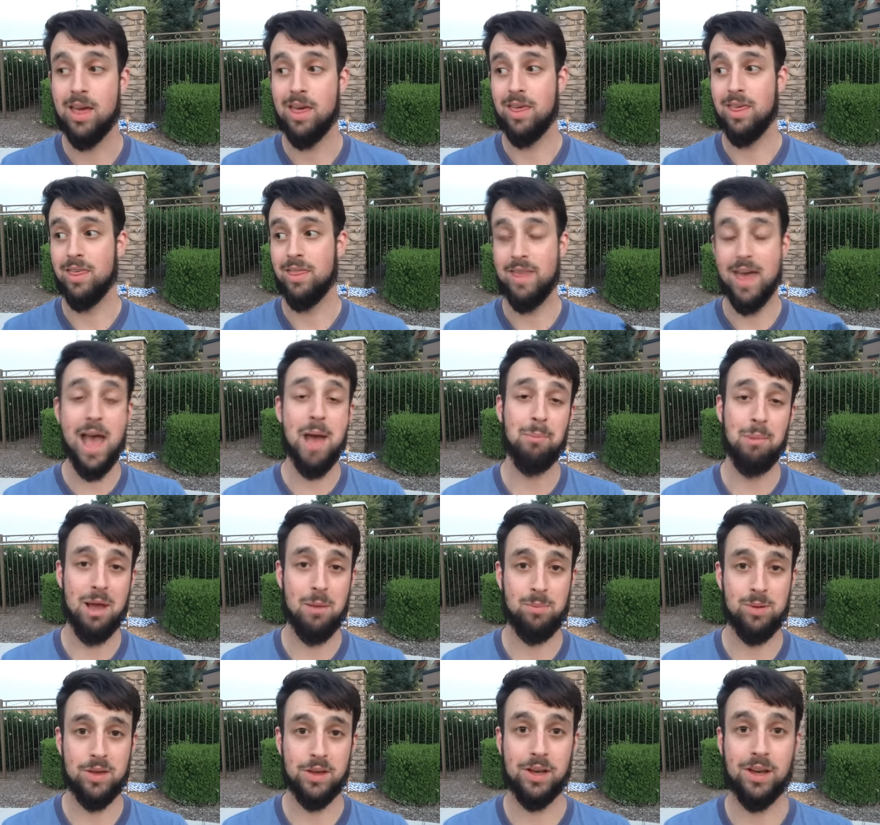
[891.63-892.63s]
That
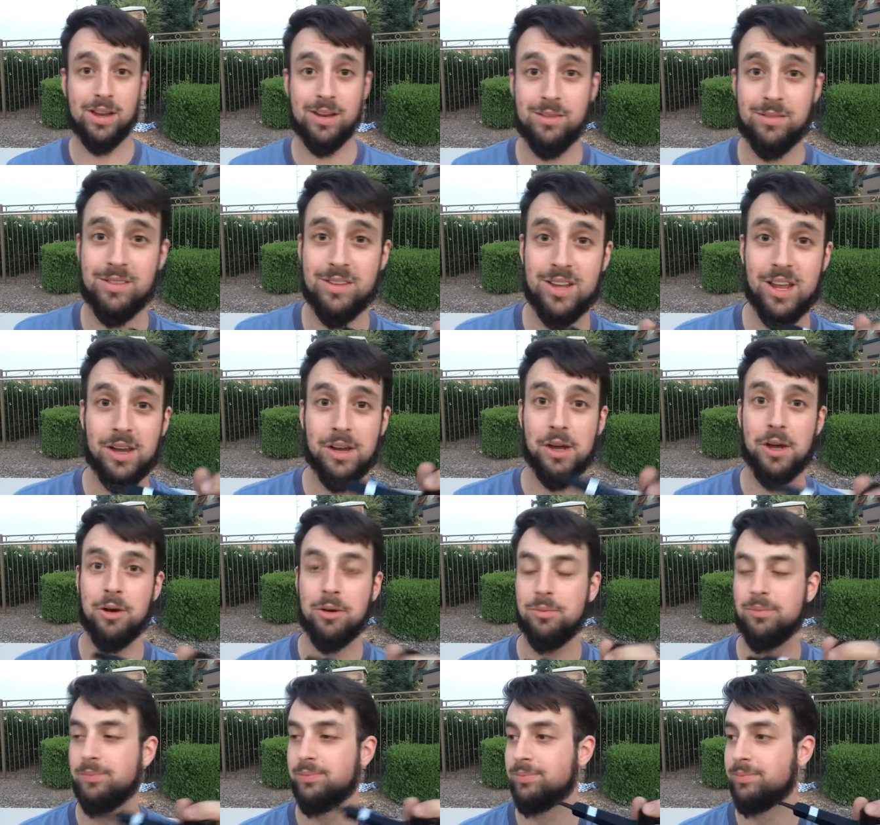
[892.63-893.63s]
might be a good, you
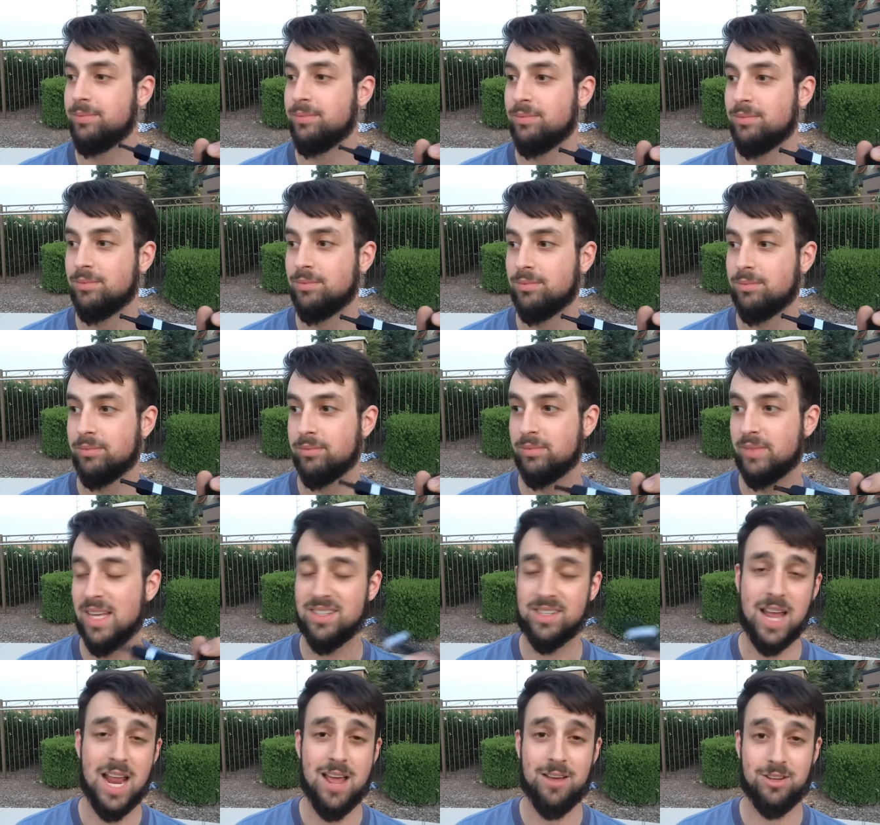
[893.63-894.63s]
know,
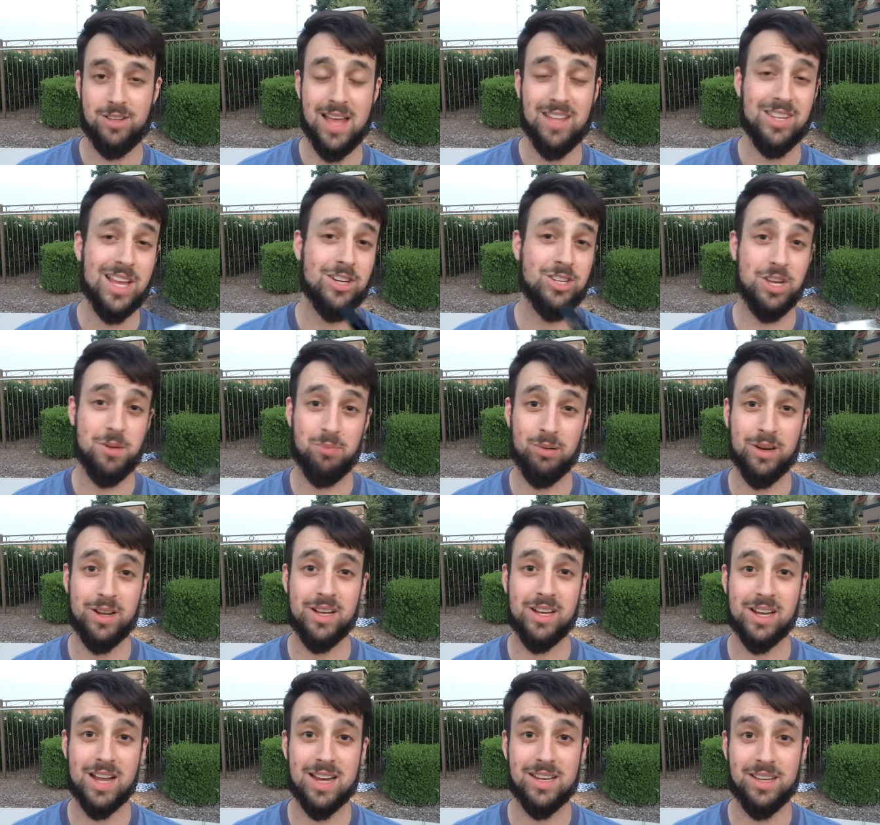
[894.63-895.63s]
that's kind of that's actually a pretty
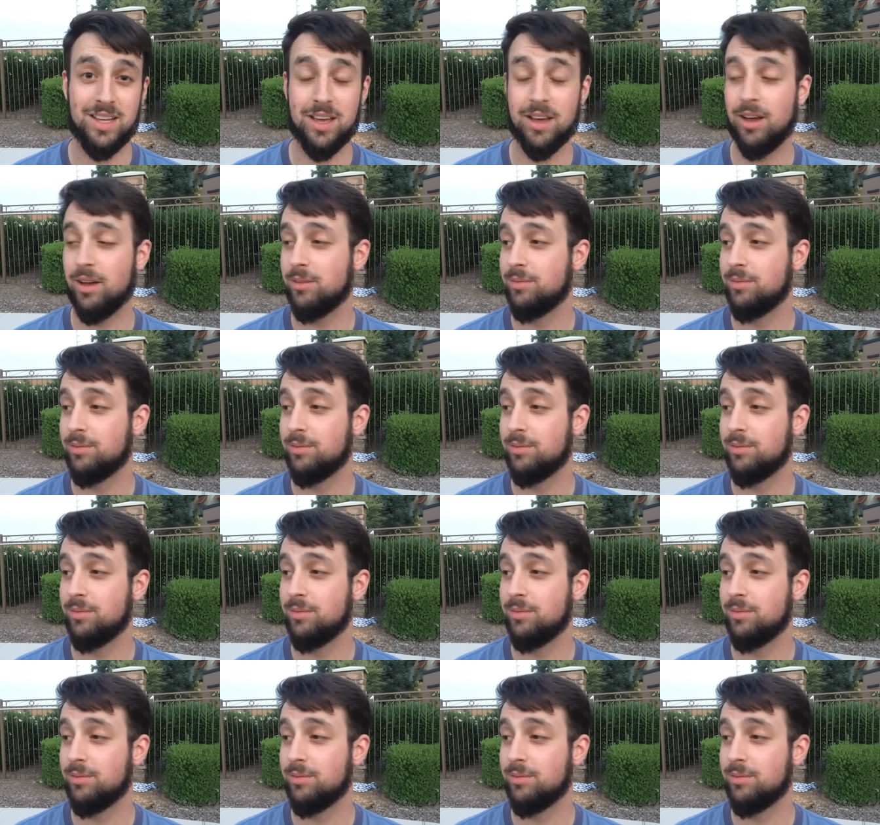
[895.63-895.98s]
good idea.